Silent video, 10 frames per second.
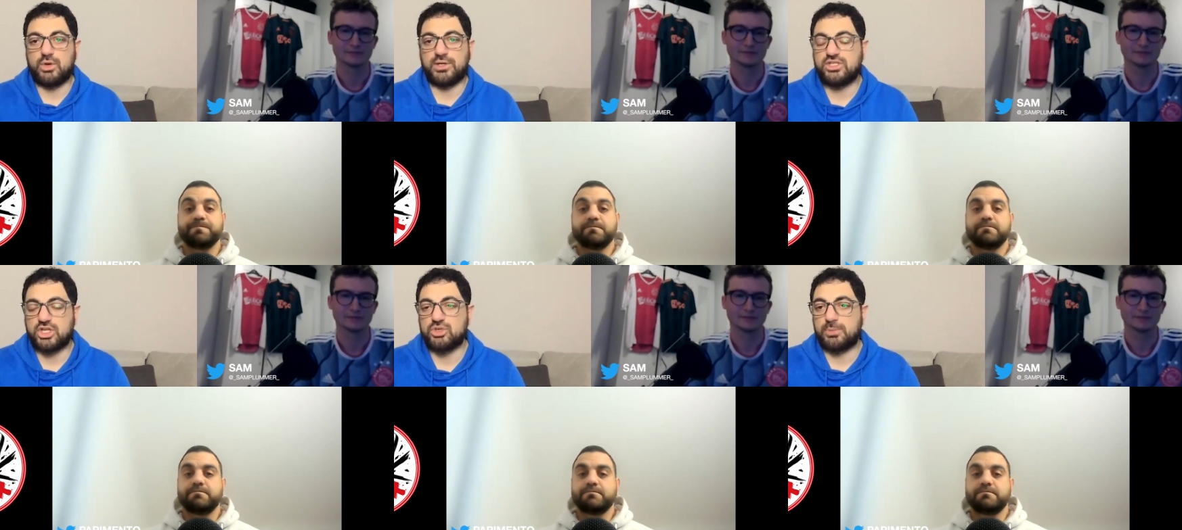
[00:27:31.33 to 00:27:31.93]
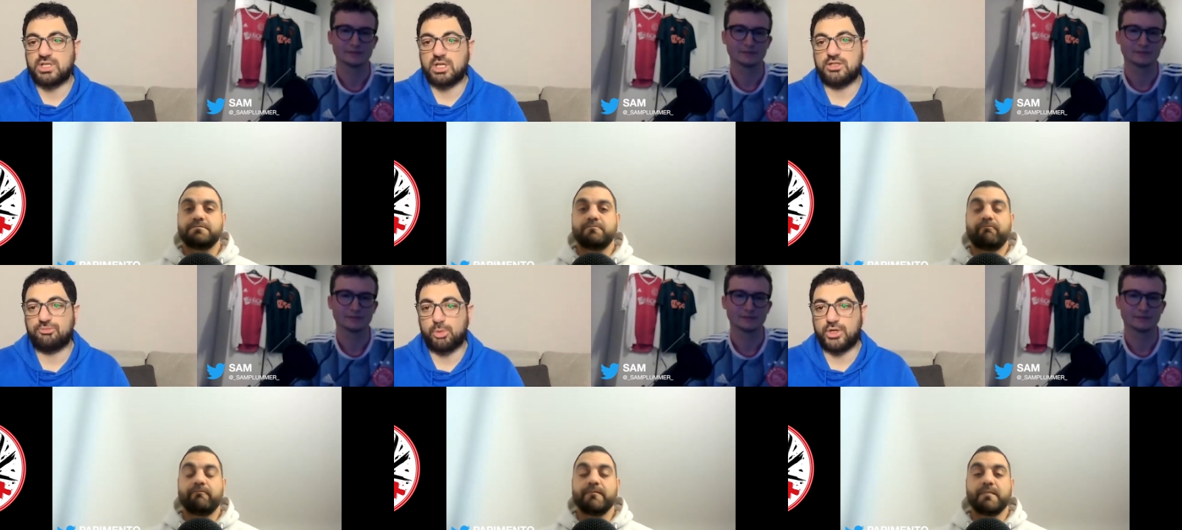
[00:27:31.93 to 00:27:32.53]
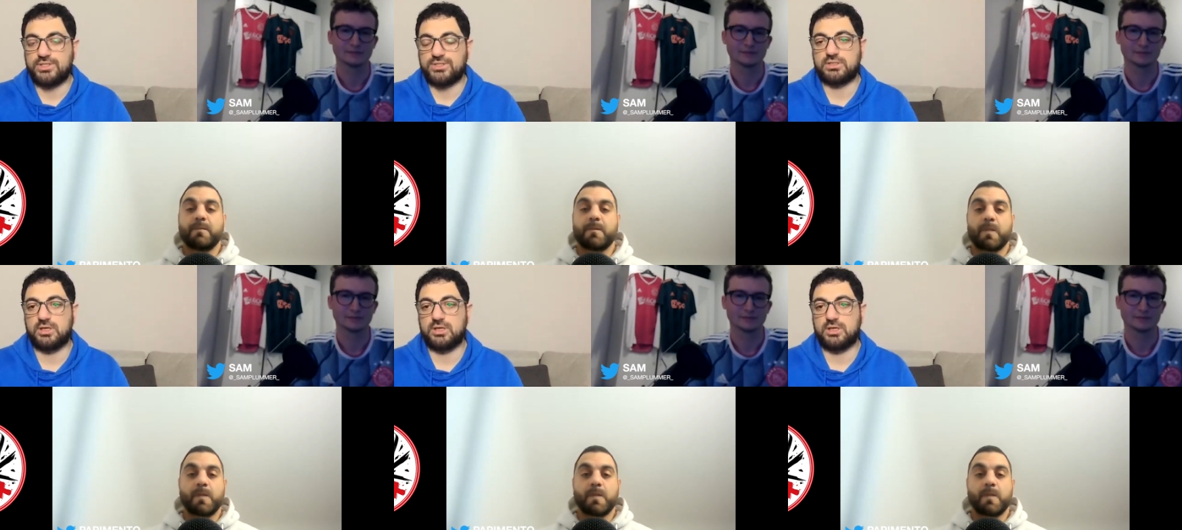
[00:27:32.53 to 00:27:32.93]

Speaker 1: already touched upon a lot of points.